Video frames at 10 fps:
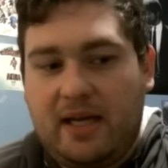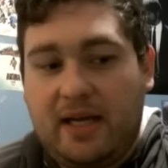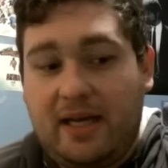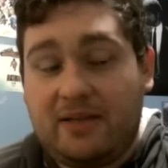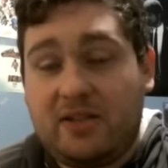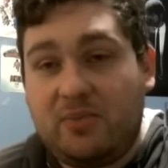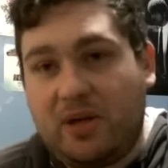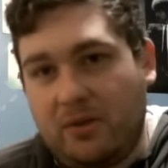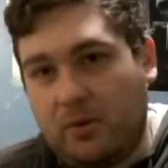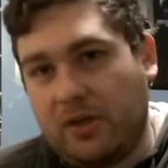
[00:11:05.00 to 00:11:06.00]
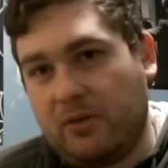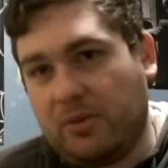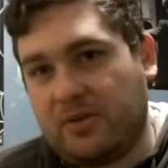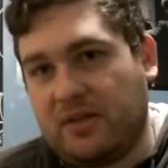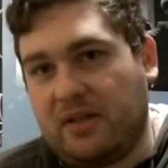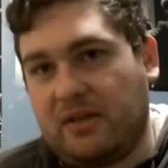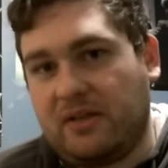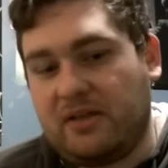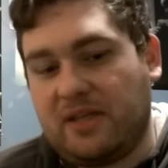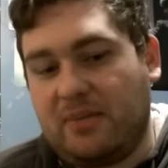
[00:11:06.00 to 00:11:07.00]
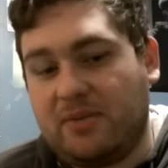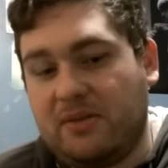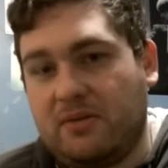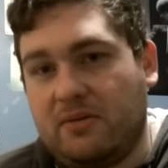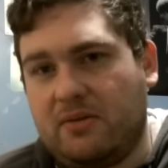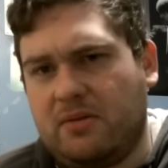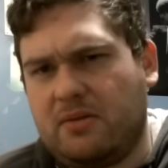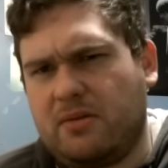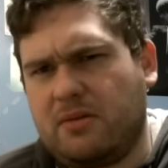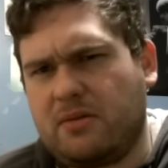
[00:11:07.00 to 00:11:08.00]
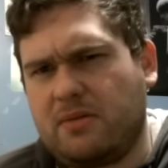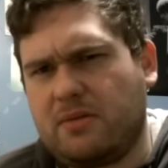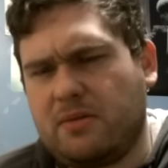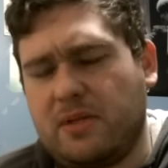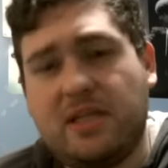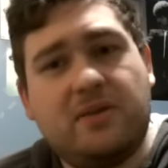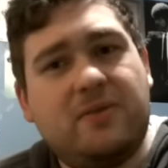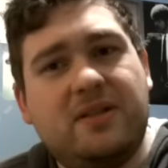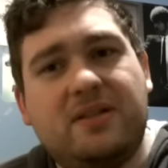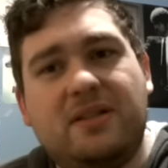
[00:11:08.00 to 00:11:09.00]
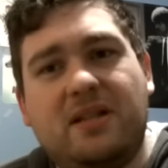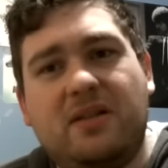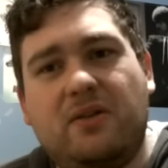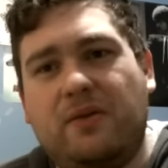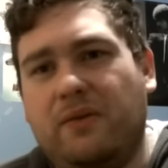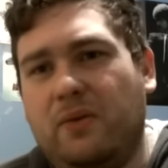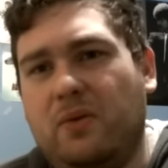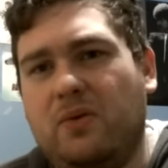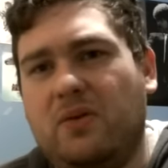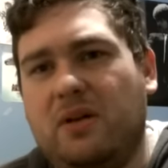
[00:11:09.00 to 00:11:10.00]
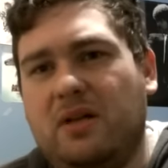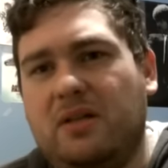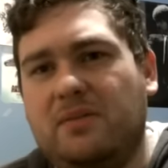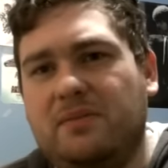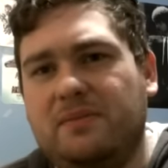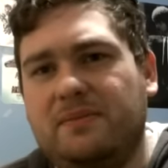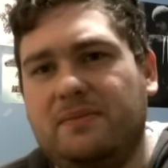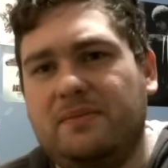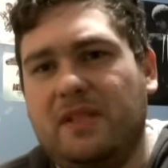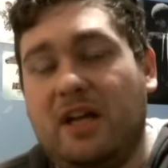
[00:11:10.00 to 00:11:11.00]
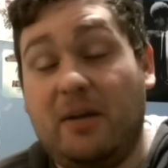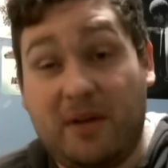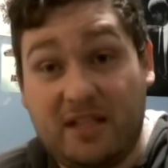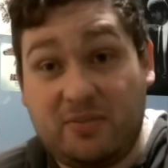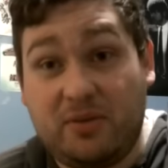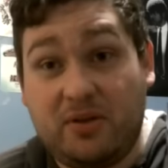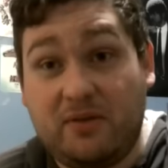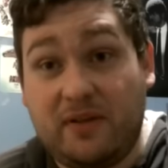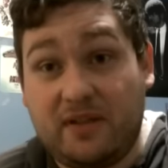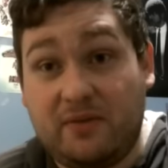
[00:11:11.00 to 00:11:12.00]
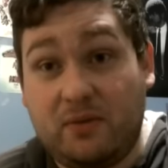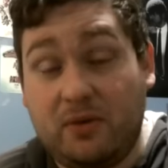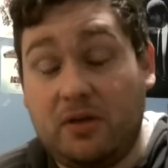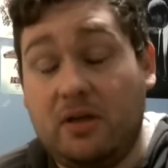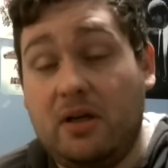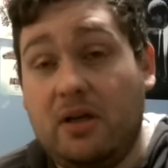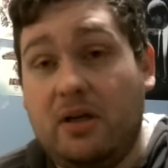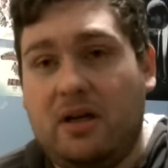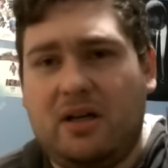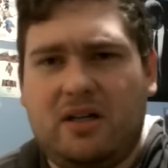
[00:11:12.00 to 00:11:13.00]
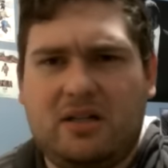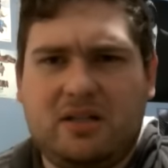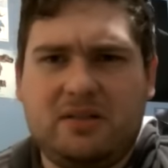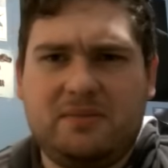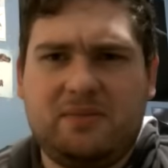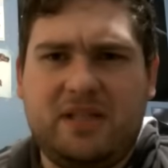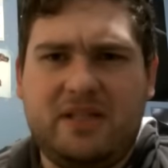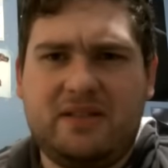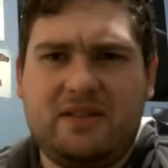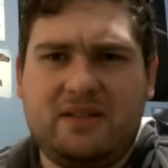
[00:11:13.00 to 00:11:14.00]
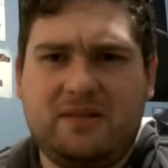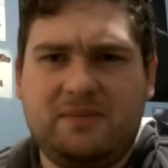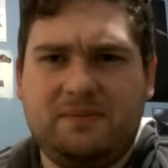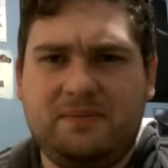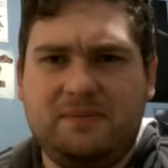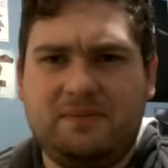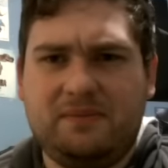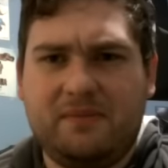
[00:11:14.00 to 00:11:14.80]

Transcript: And she probably will get her personality because episode three, I want to say, or four. Um, I might spoil if it's four uh, teased um,